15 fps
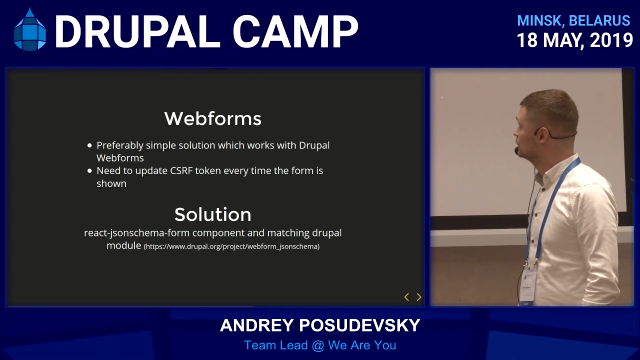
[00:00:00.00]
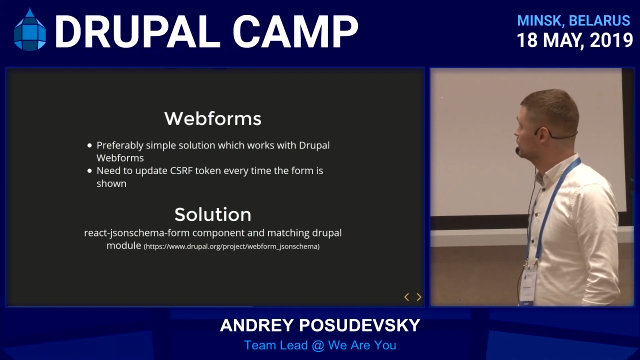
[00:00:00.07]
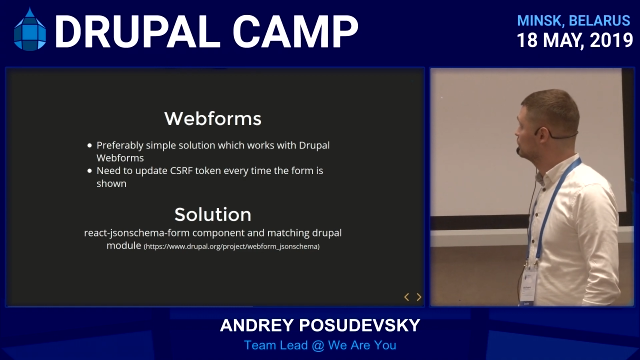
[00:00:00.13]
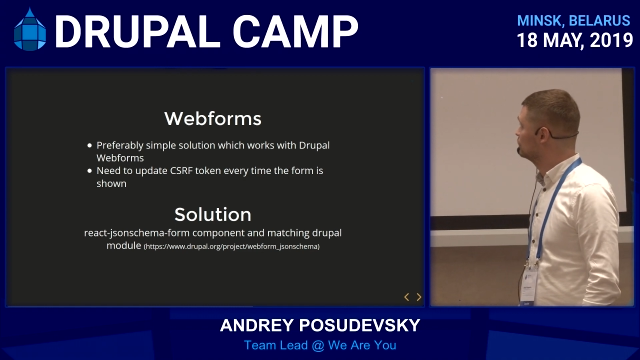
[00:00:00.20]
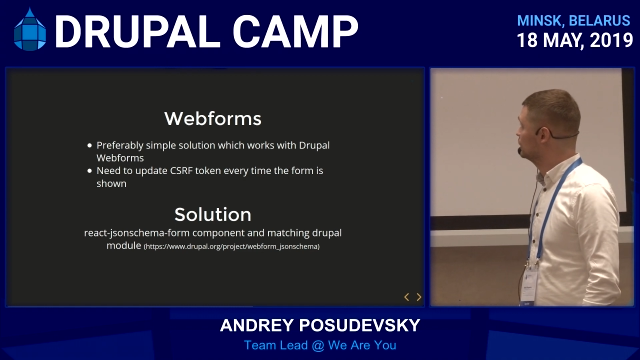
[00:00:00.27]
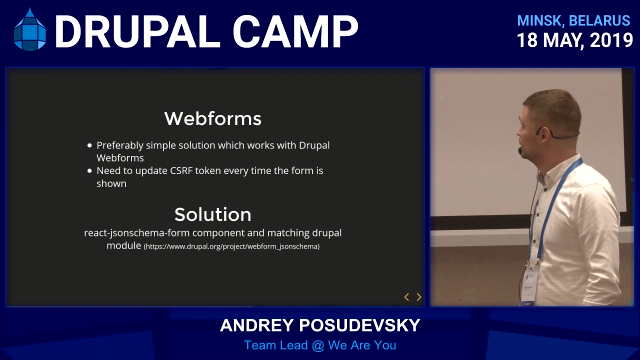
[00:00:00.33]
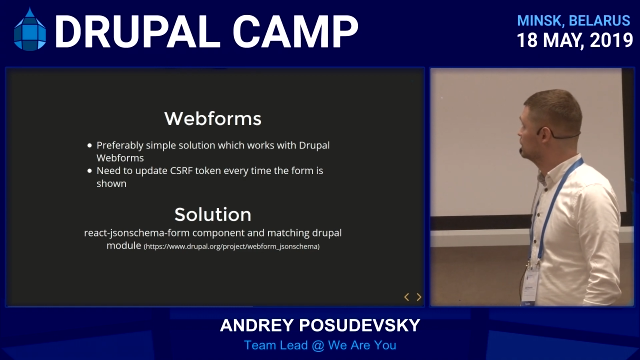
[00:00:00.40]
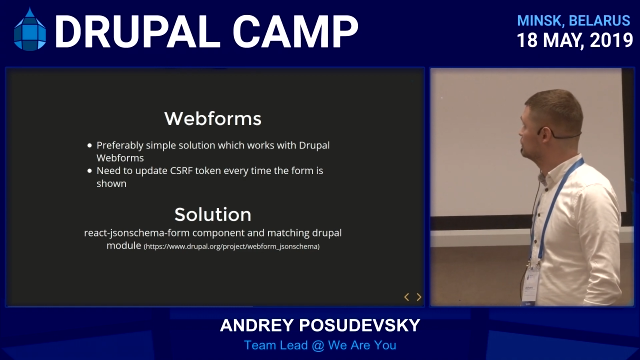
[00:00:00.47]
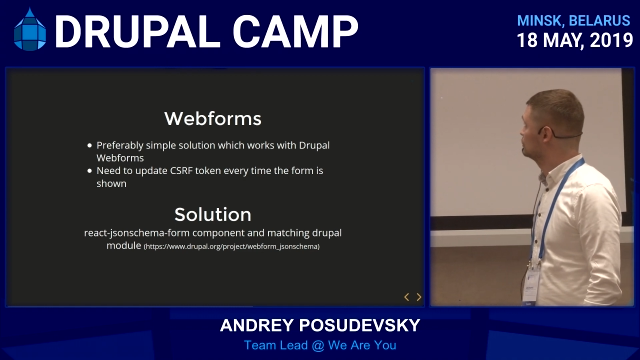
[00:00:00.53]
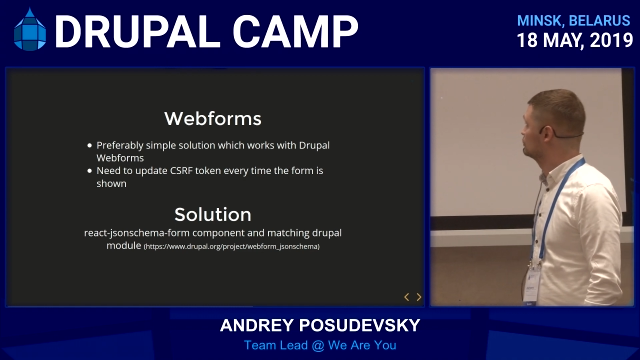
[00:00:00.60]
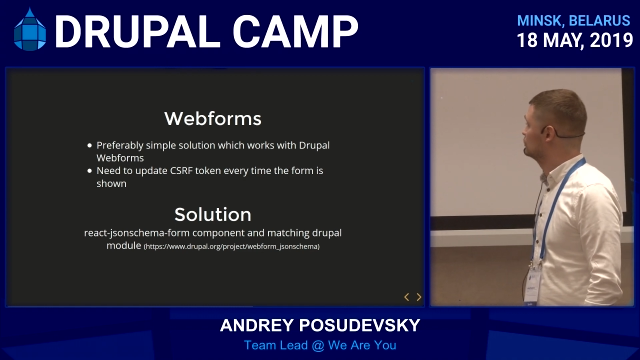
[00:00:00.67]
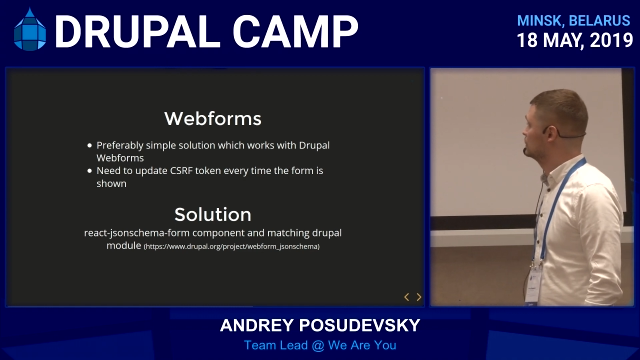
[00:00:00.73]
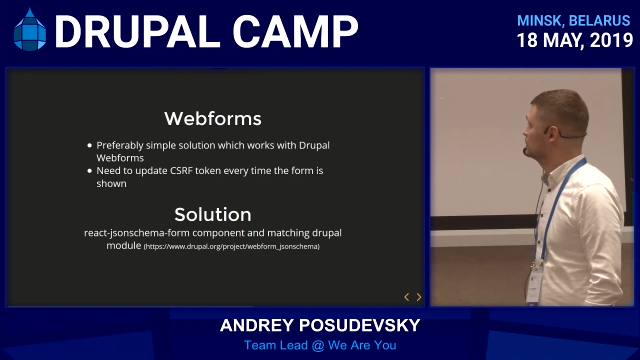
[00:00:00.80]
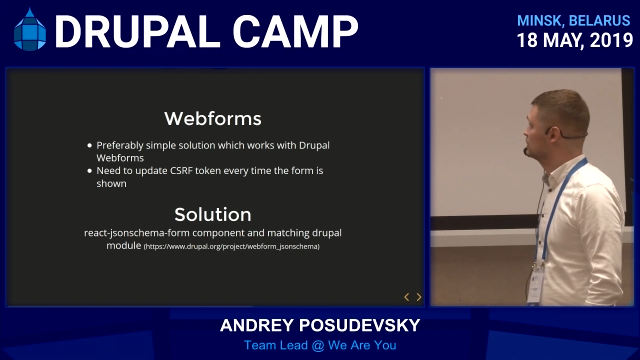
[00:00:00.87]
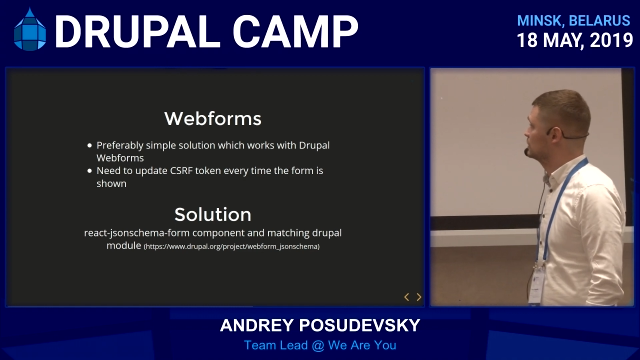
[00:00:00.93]
in
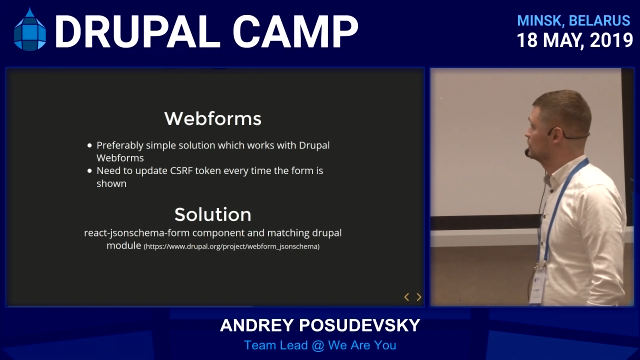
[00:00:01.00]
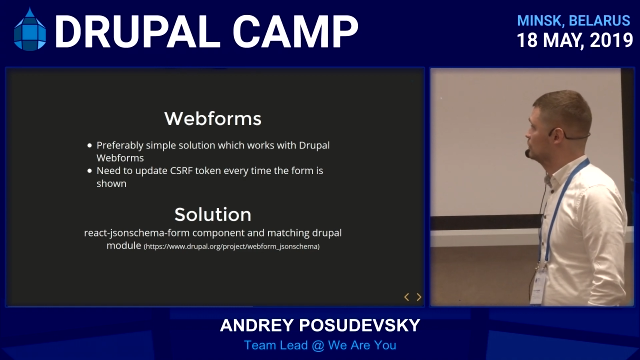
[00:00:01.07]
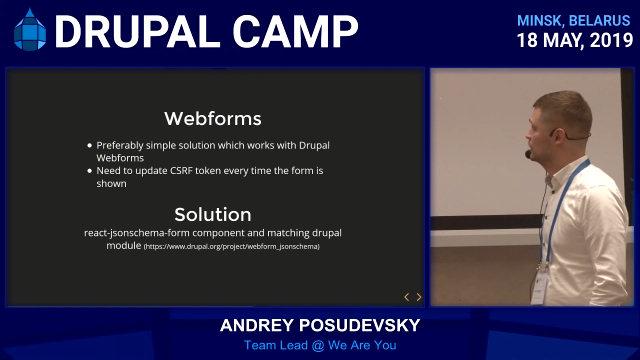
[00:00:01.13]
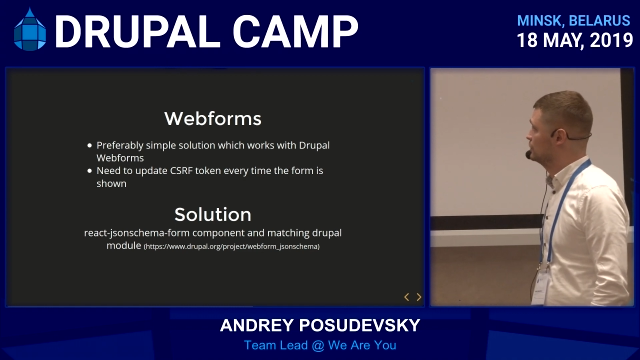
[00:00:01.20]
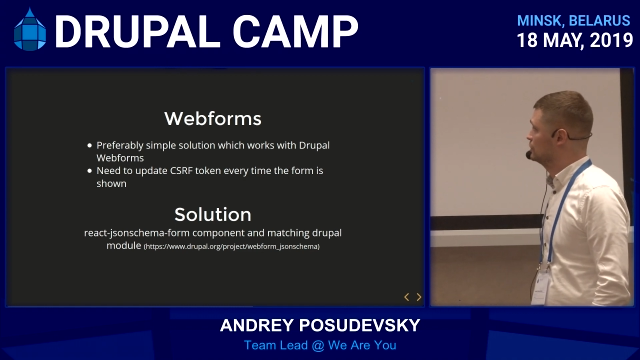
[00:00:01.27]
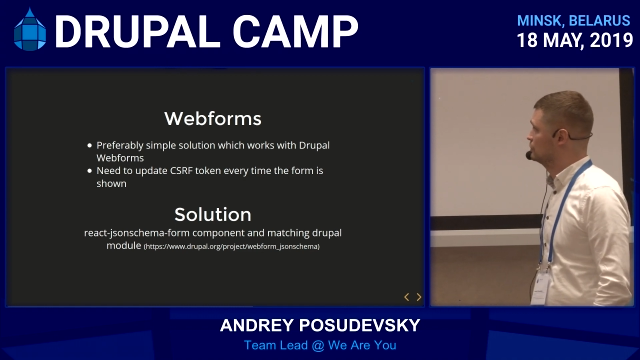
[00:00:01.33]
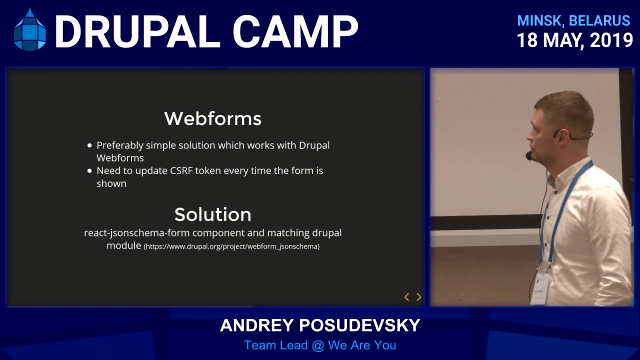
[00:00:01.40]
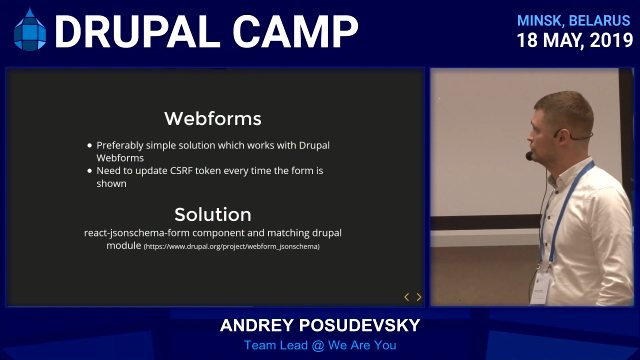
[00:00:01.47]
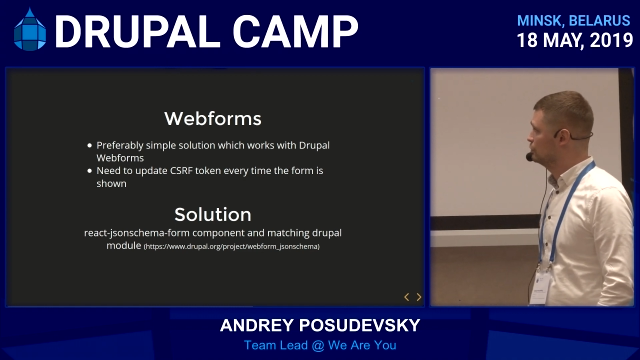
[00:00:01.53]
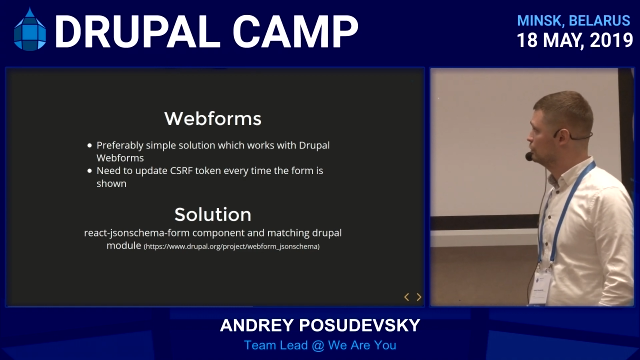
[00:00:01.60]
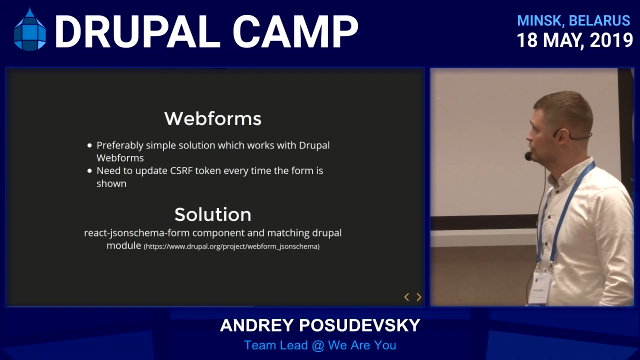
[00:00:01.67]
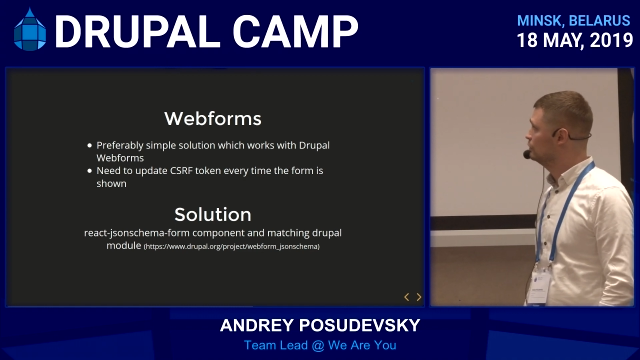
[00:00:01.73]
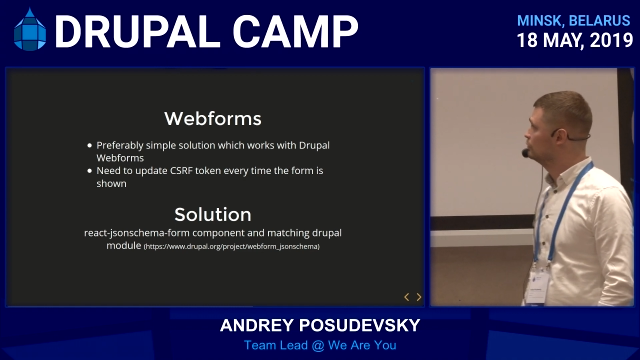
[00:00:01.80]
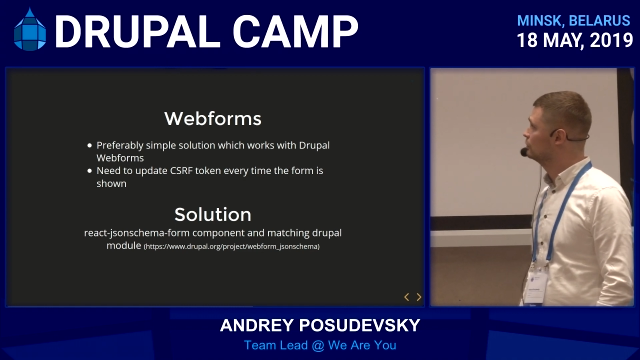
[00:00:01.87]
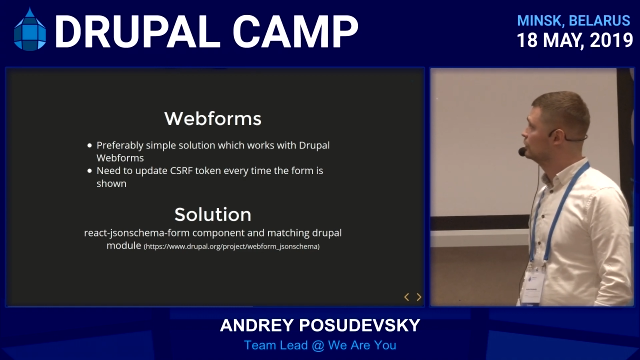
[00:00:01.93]
combination with uh, matching
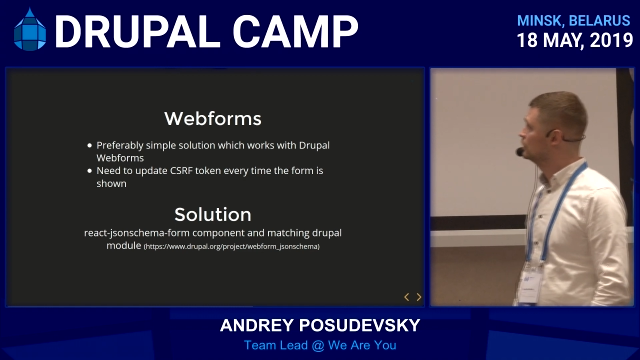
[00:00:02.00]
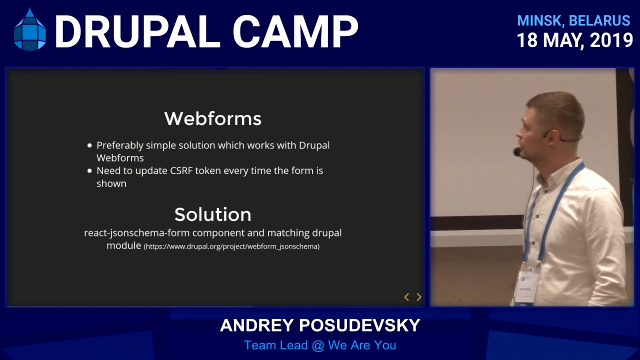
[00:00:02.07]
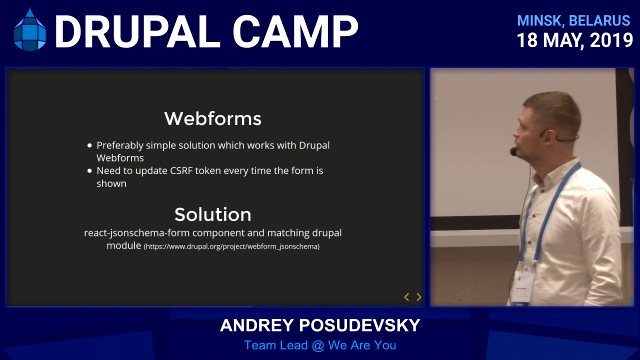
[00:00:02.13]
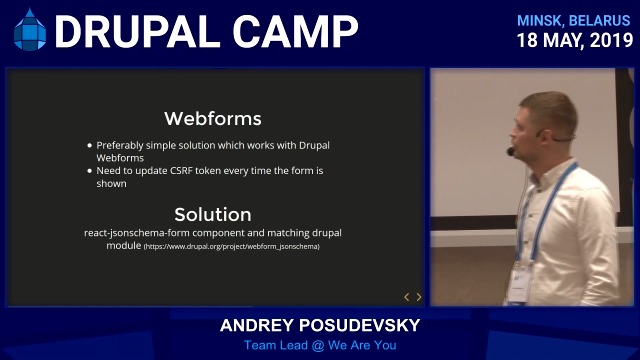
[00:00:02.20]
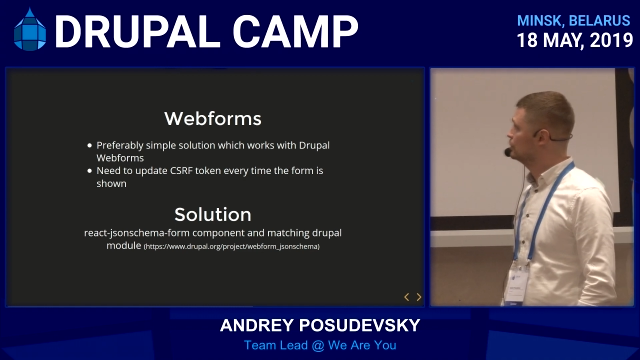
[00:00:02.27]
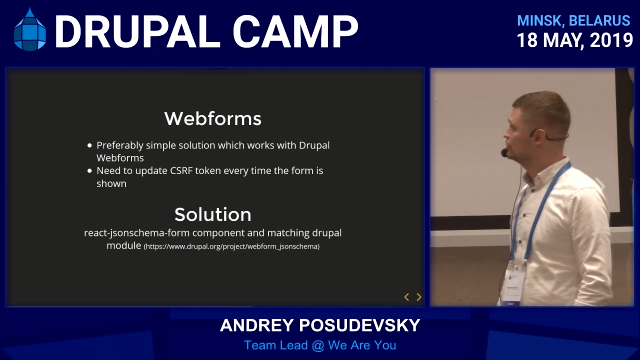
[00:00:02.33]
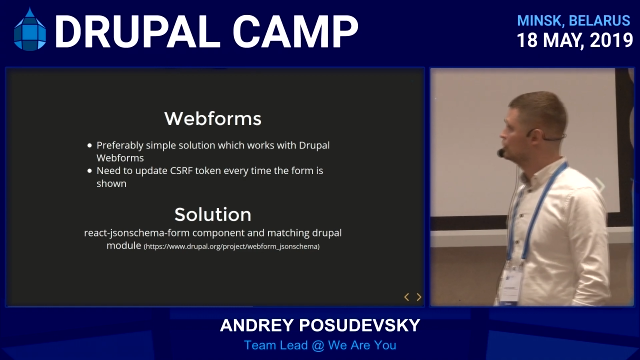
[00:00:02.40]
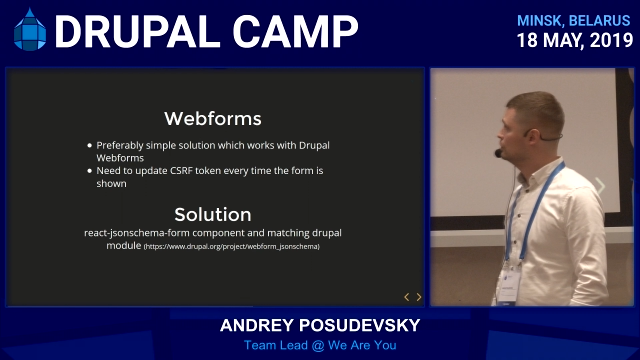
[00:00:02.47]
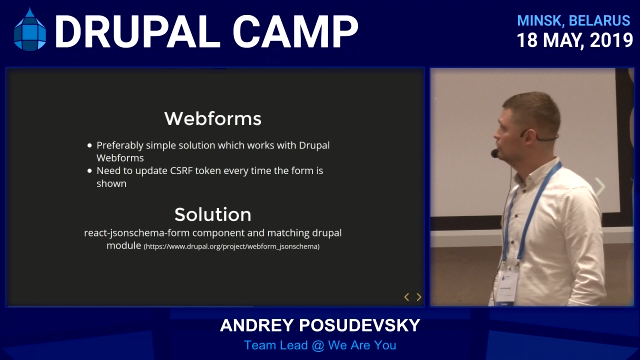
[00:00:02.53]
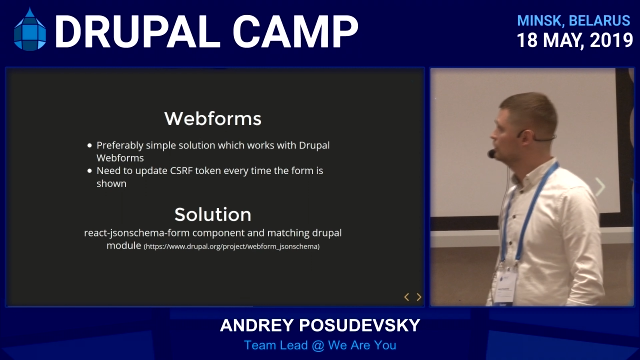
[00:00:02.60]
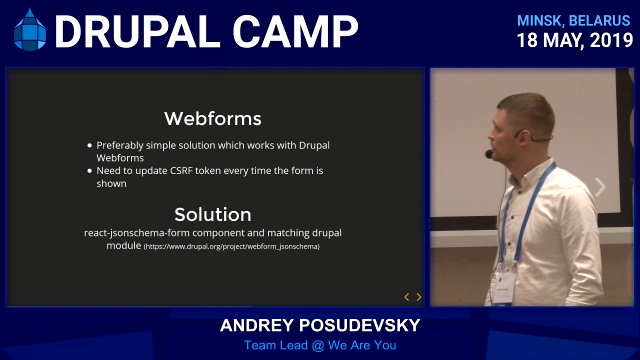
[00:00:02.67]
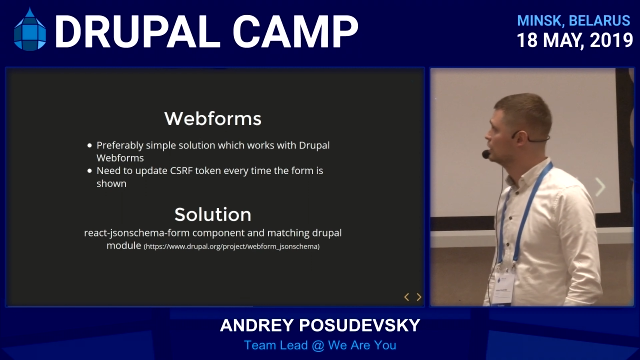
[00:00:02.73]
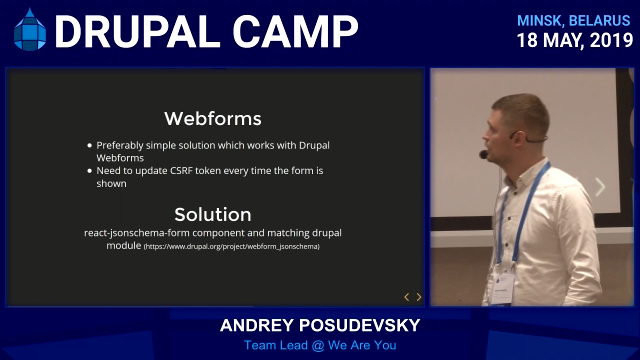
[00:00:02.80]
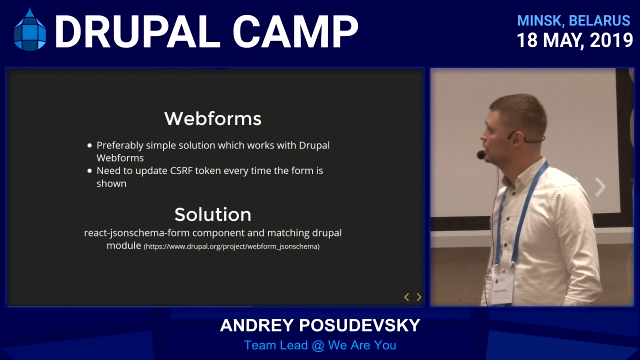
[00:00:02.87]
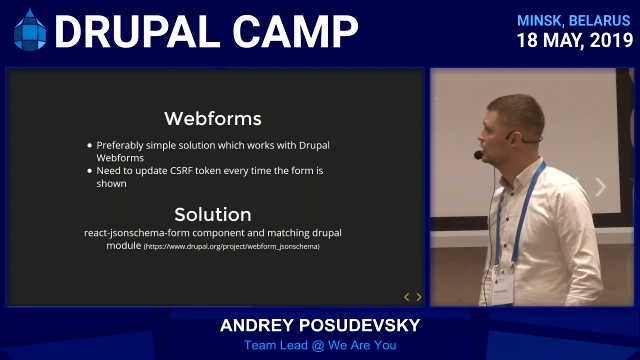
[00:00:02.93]
Drupal uh, module.